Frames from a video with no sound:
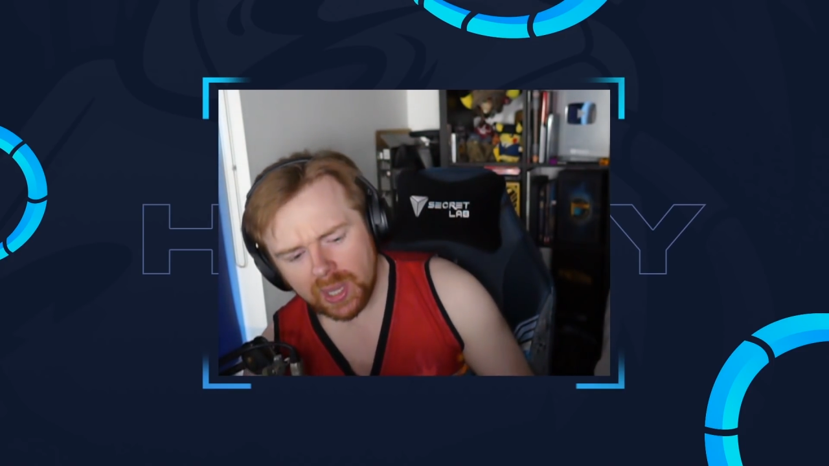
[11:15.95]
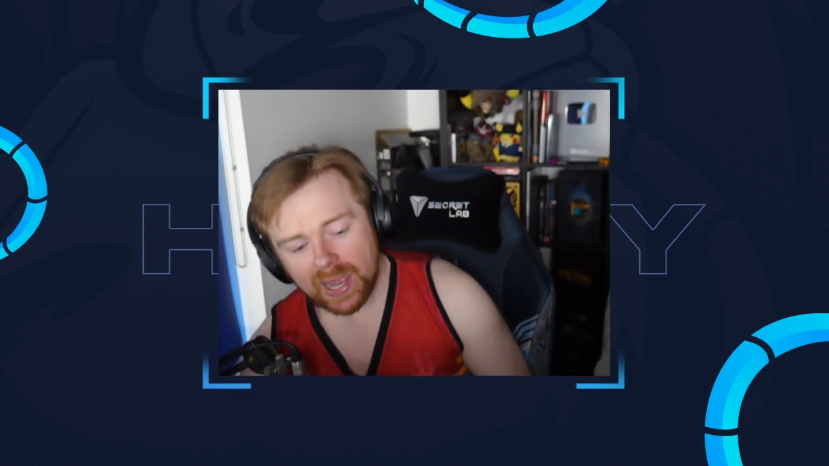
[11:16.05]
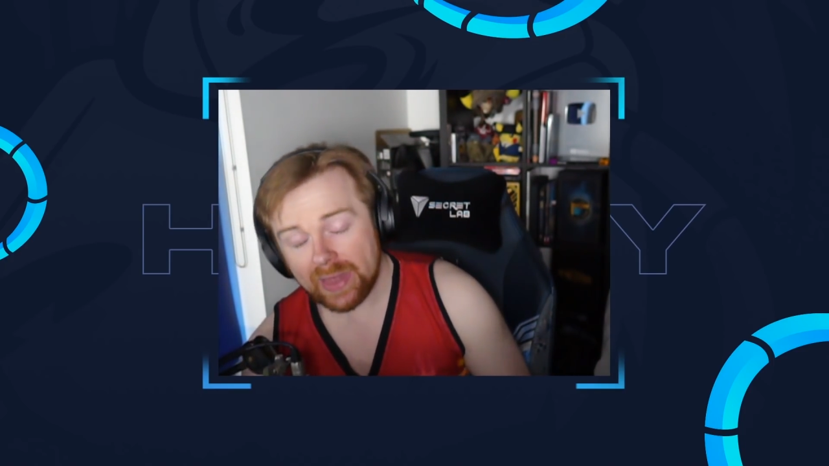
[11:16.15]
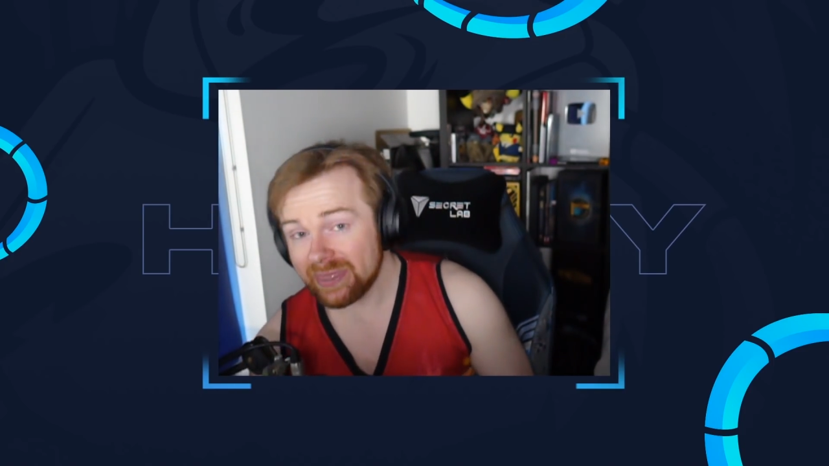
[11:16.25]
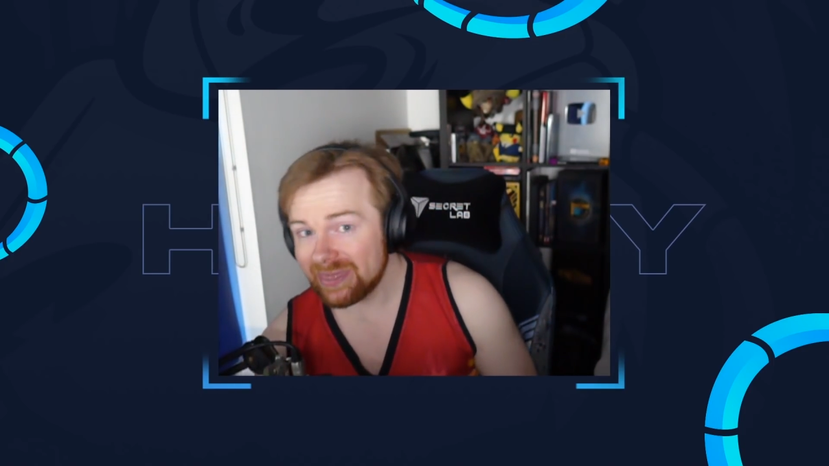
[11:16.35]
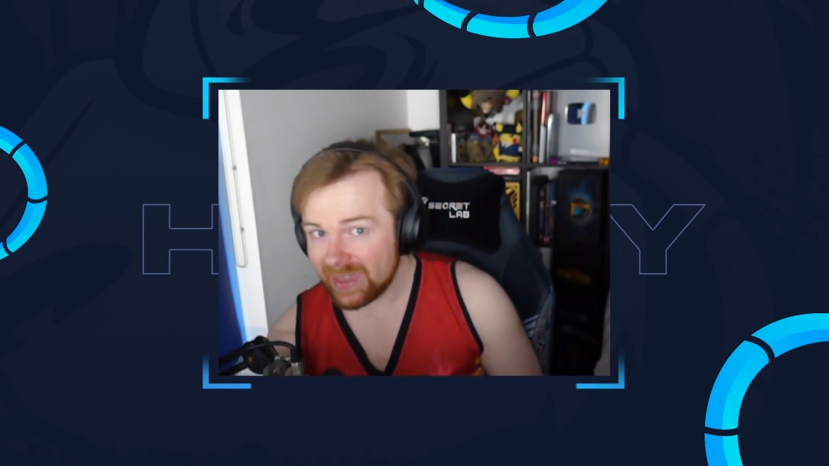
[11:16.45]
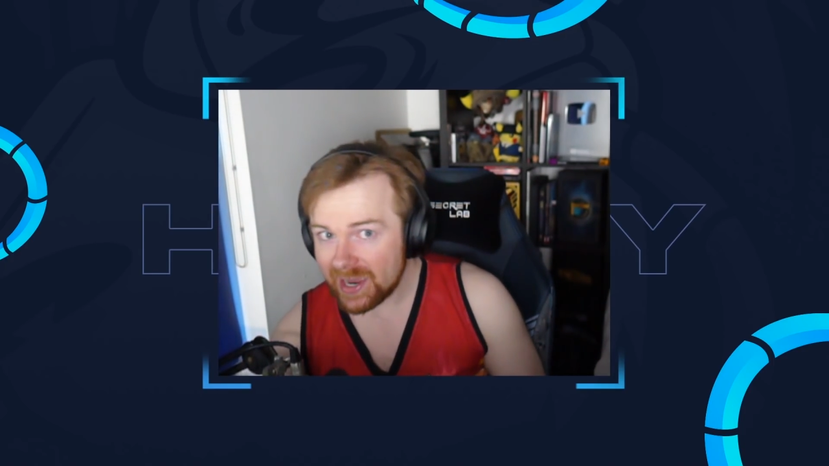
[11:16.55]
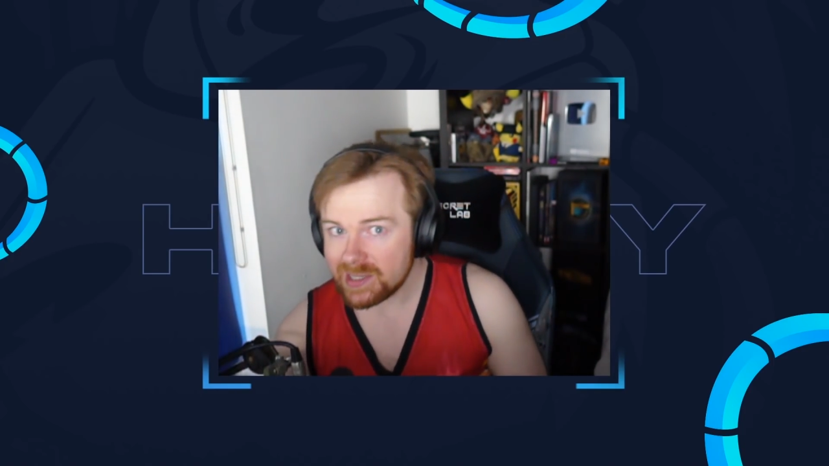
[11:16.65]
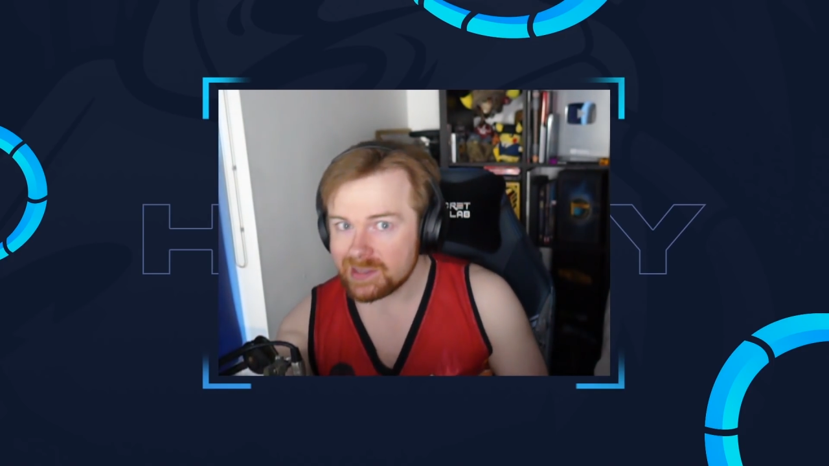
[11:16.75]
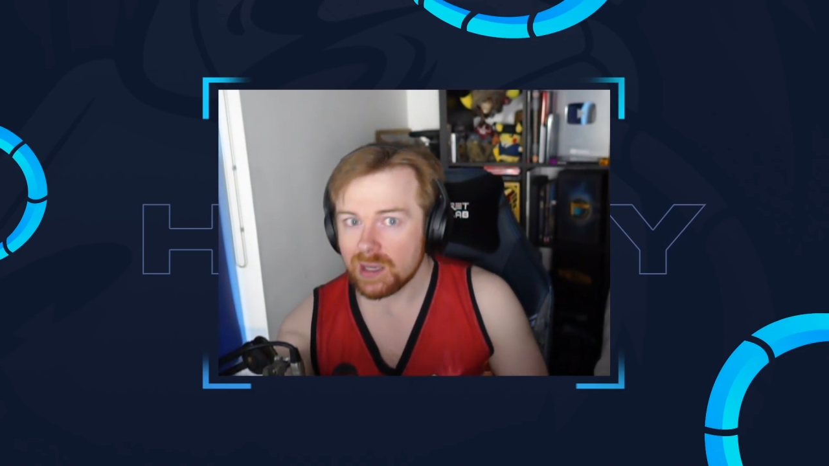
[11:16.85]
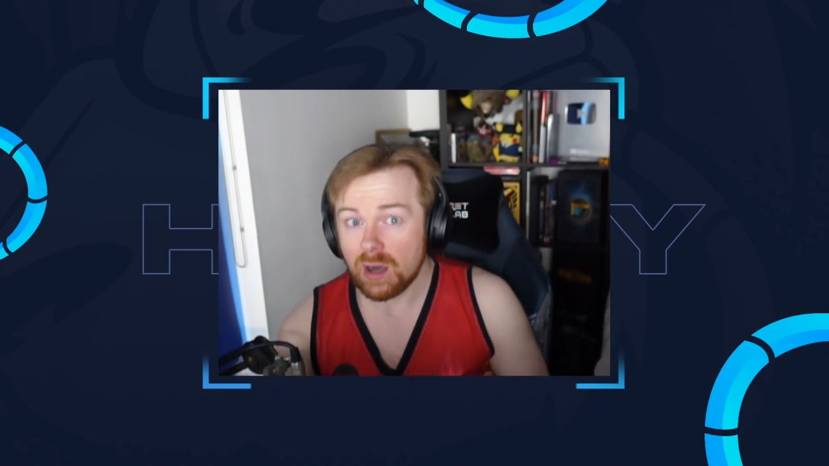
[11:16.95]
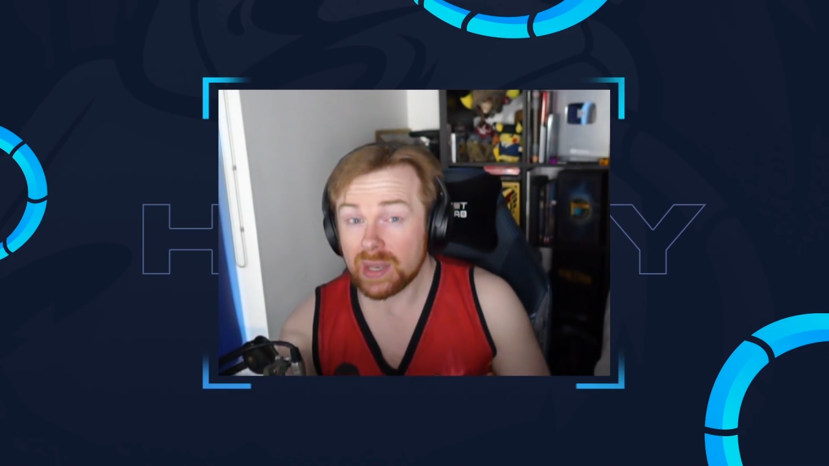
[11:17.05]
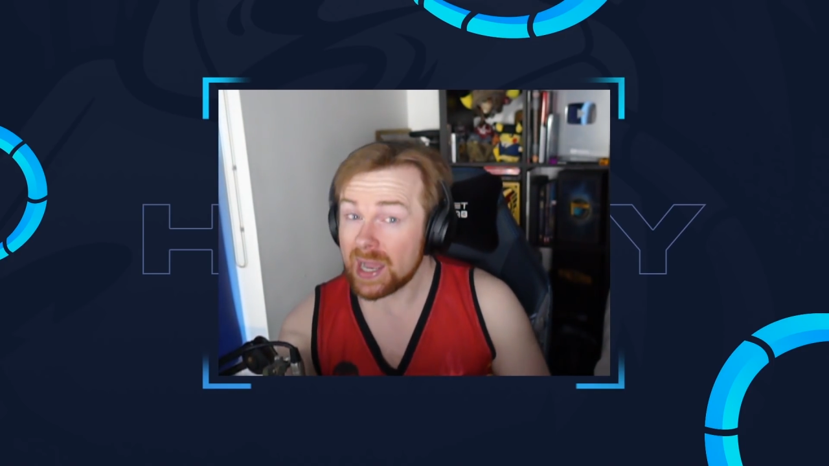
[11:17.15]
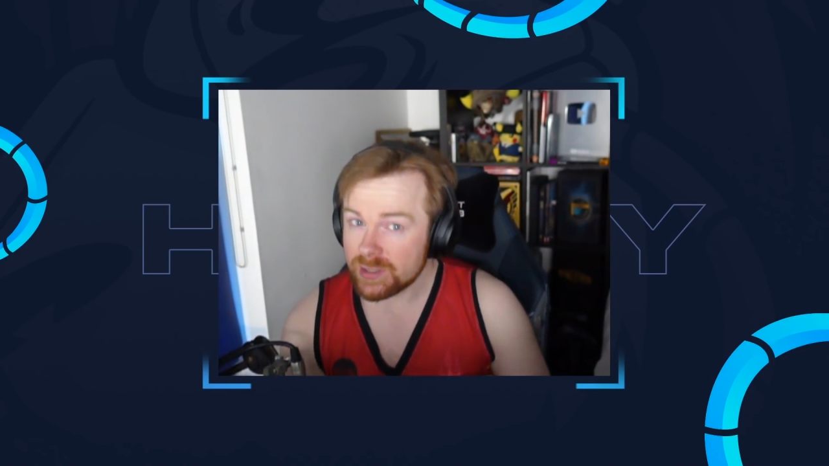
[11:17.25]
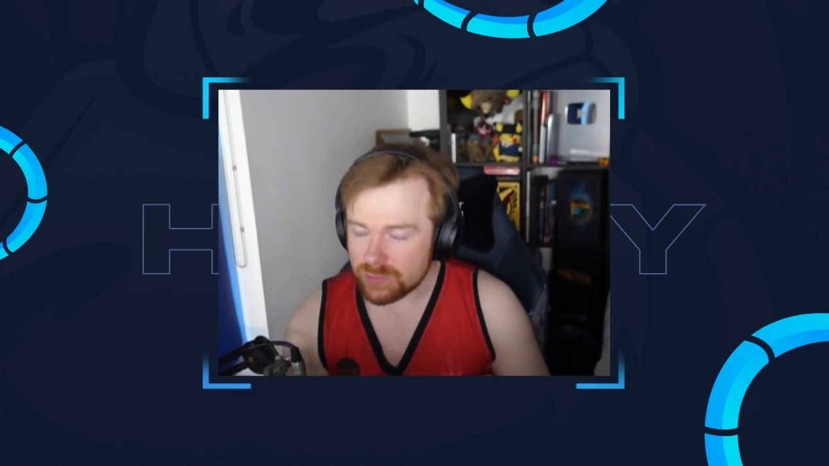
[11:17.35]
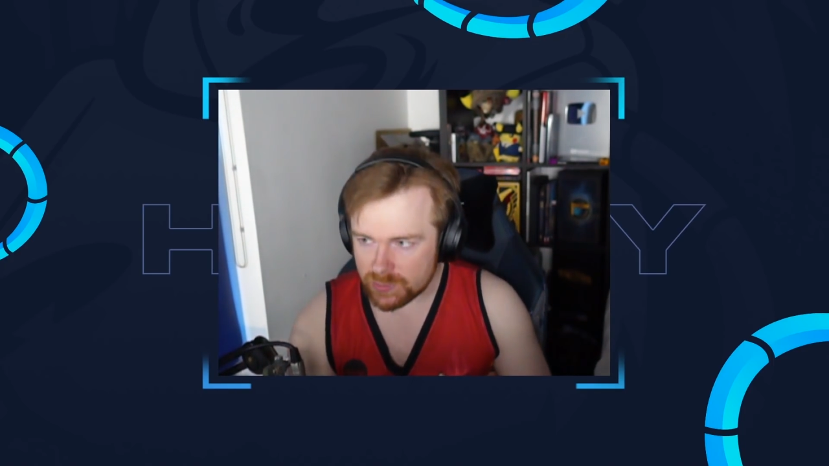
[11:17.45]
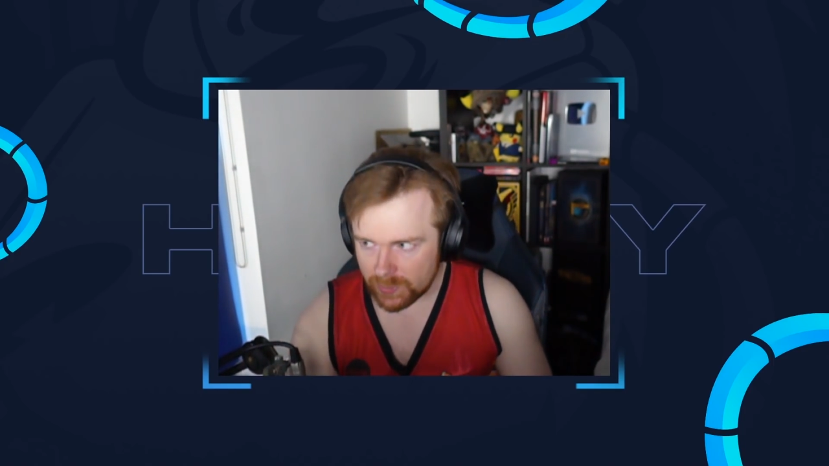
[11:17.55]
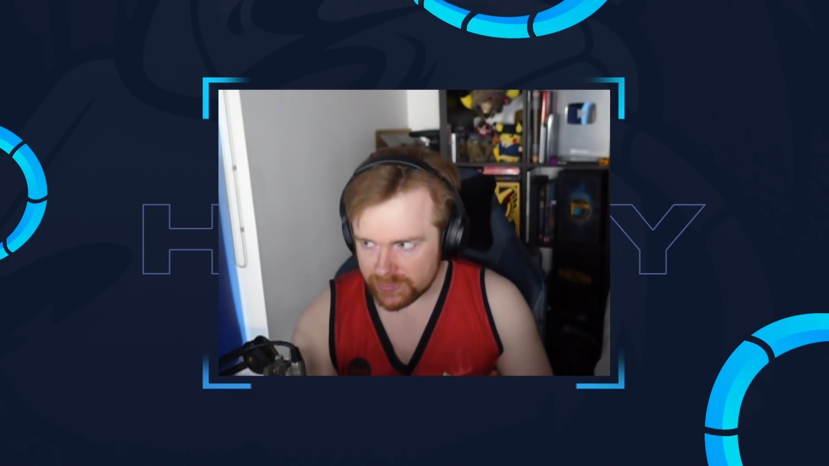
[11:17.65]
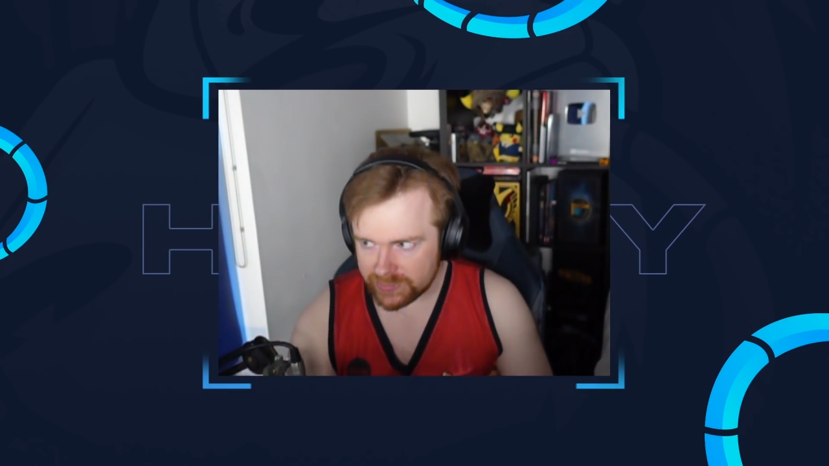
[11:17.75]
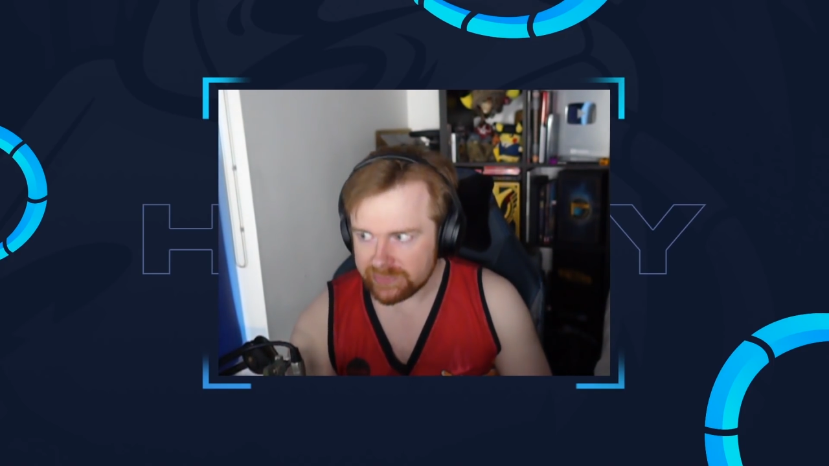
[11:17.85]
And theirs aren't as
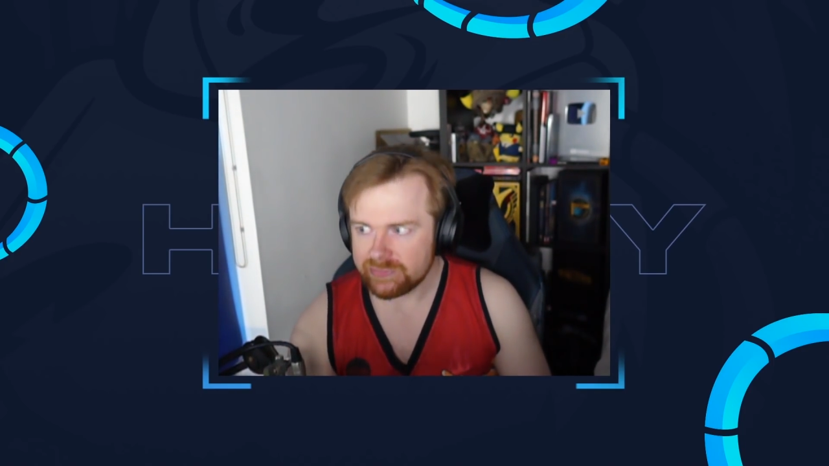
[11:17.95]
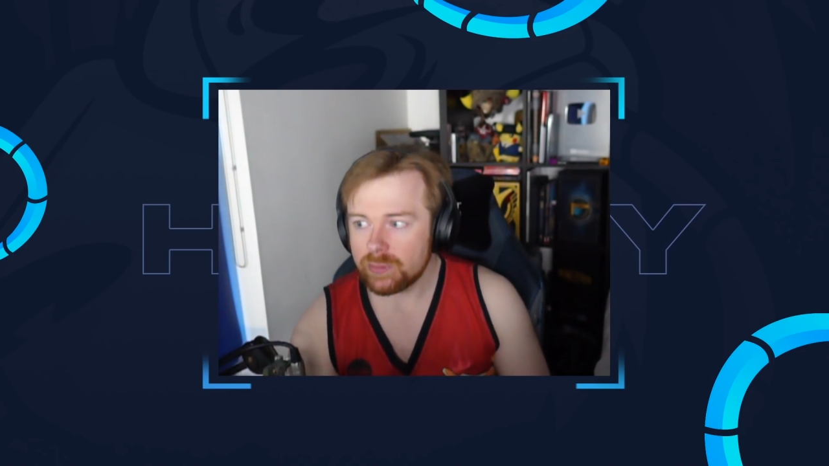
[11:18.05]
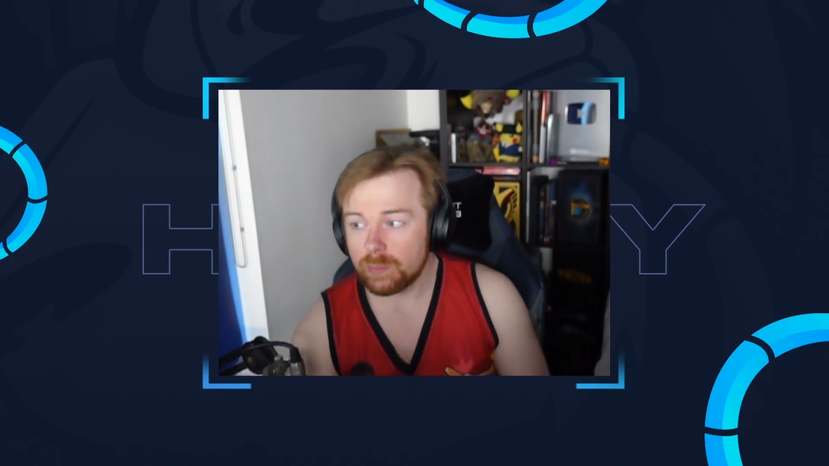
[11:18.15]
responsive.